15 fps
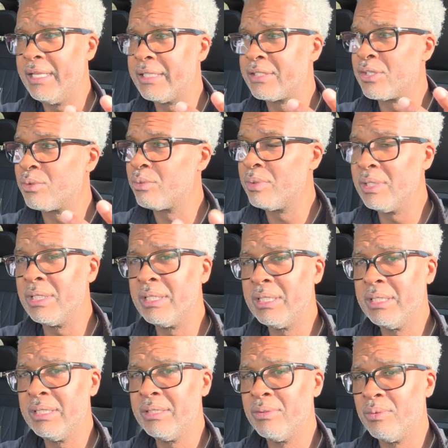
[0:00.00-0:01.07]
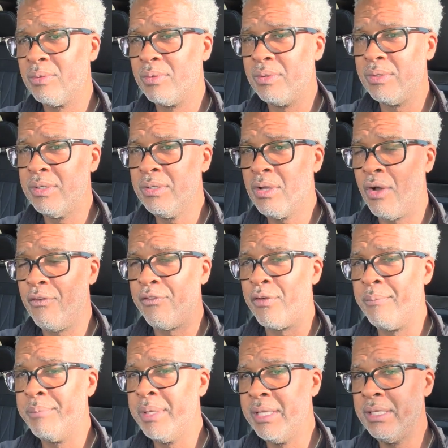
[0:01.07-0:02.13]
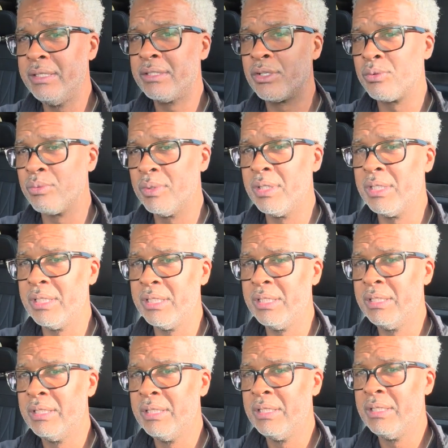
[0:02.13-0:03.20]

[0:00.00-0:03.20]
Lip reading: to really, you know, for me to really